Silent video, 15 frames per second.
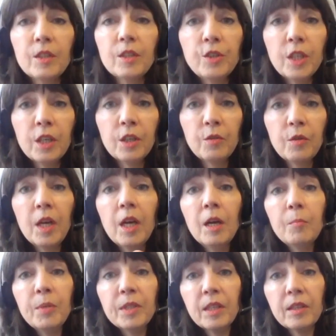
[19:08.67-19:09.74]
So,
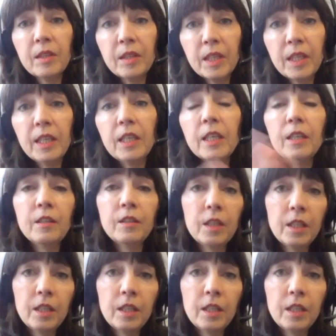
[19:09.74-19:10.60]
but the thing